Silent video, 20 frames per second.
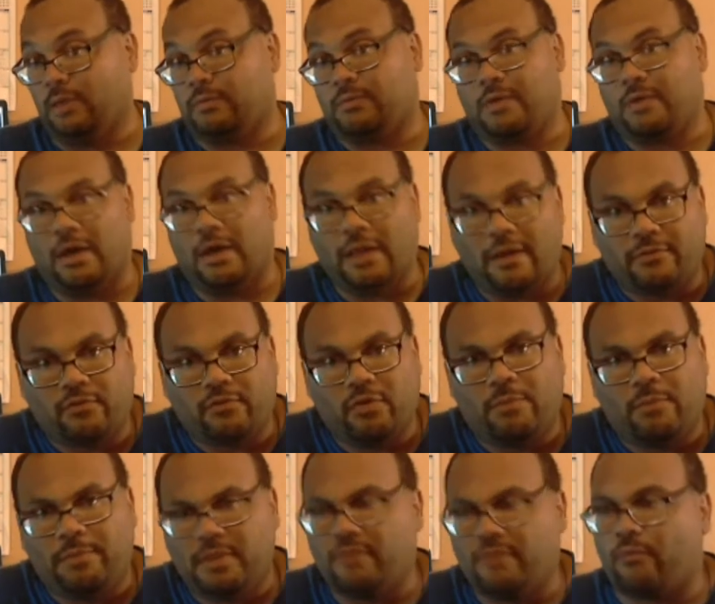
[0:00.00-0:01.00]
got off to
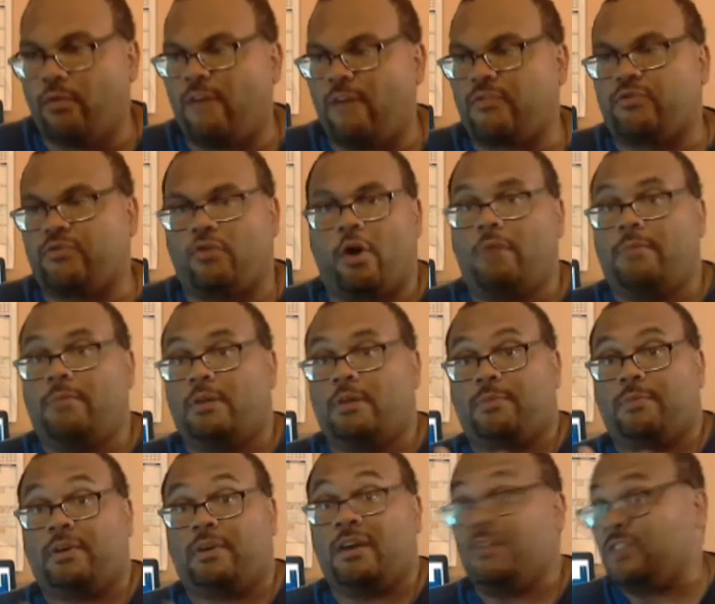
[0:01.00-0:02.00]
a bit of a rough start. That's
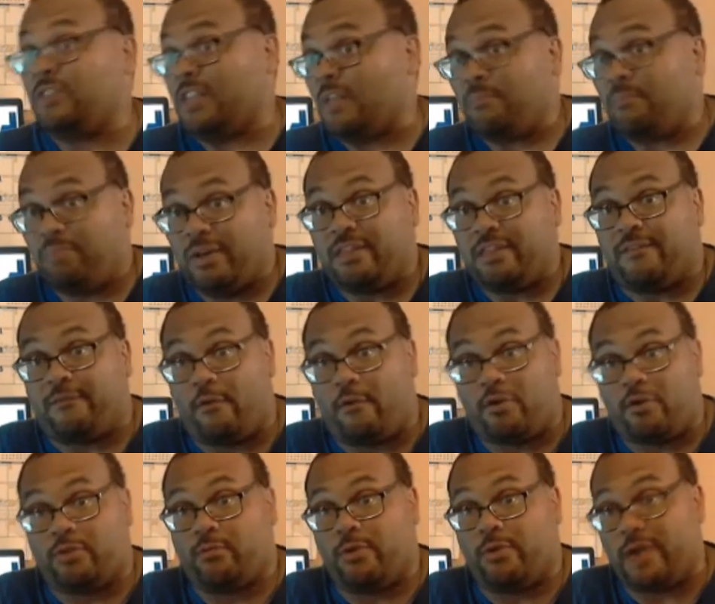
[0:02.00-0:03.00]
because he didn't play the
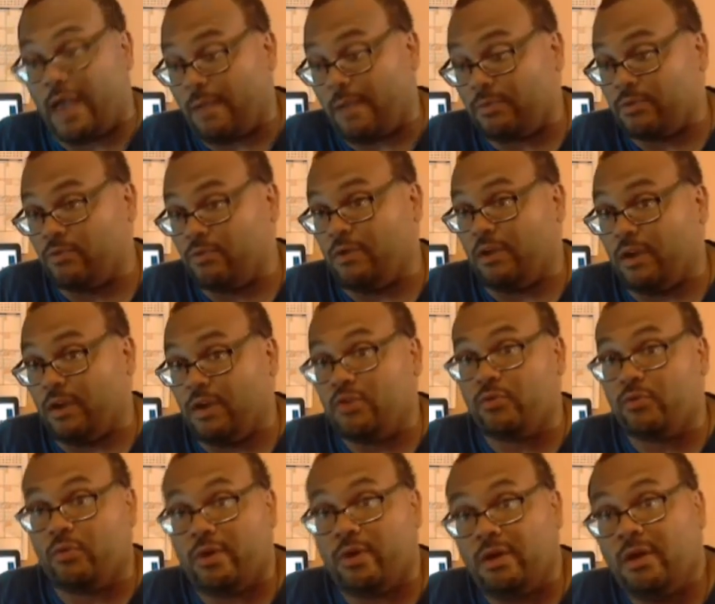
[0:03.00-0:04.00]
first three games due to
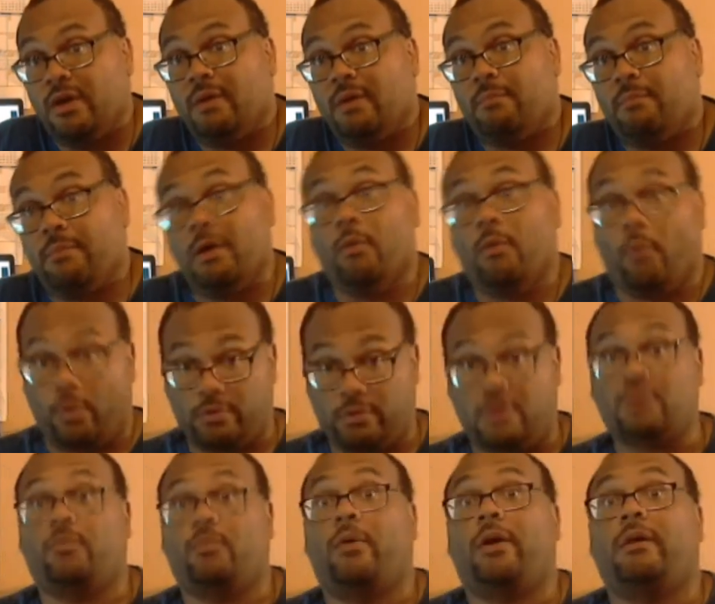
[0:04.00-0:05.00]
injury, but worked
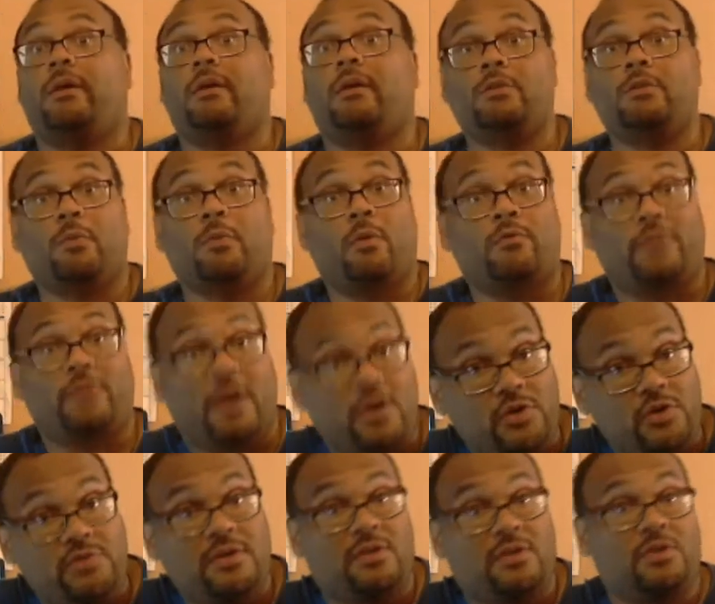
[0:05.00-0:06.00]
his way into the
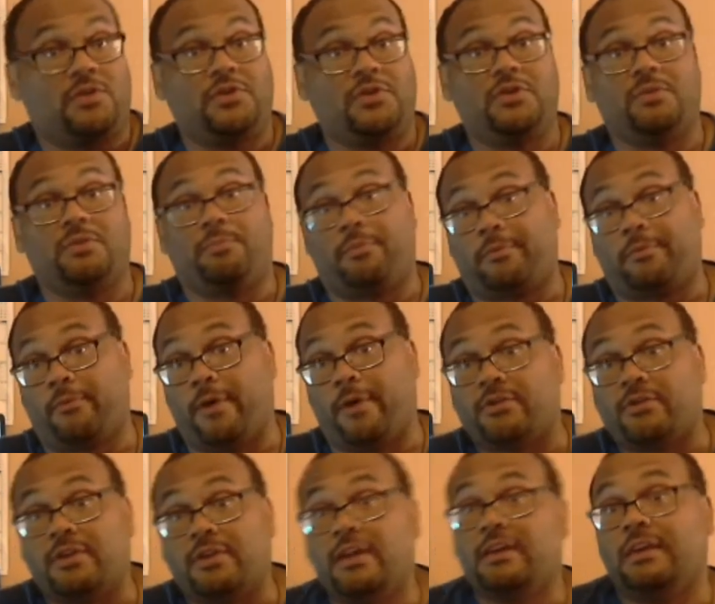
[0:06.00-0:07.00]
rotation as the season
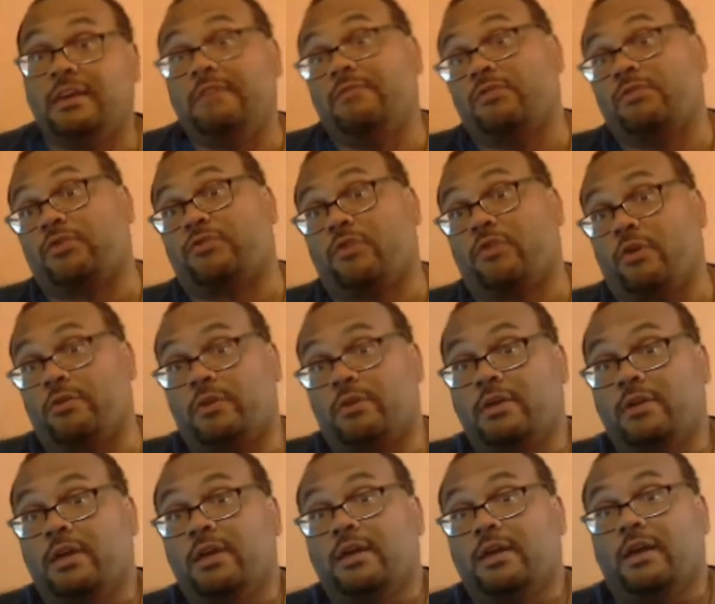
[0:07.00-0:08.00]
progressed, even
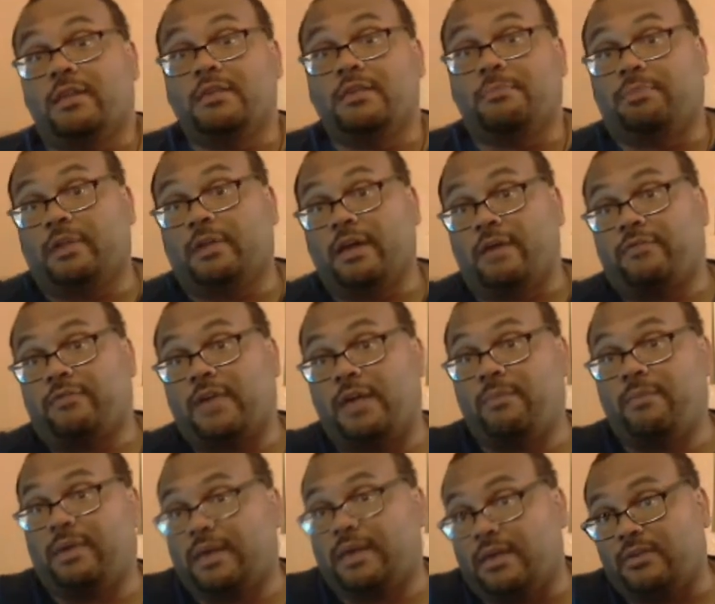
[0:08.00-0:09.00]
started in the playoff
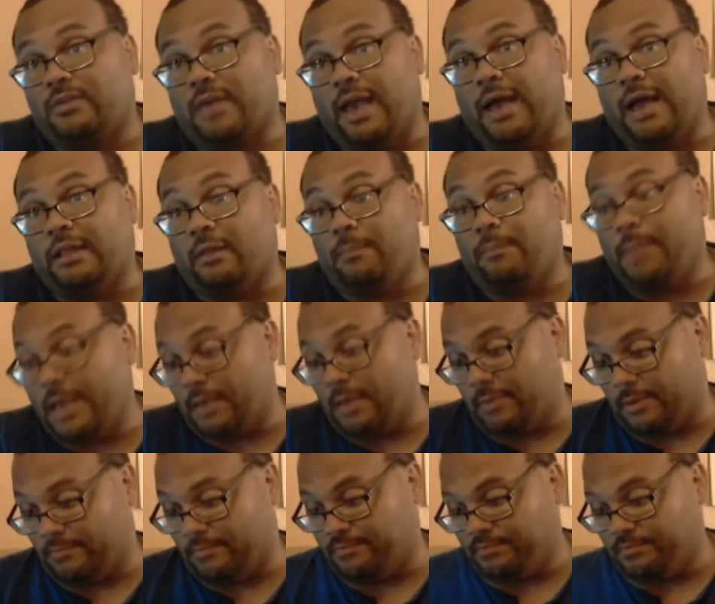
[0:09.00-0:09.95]
game against Alabama.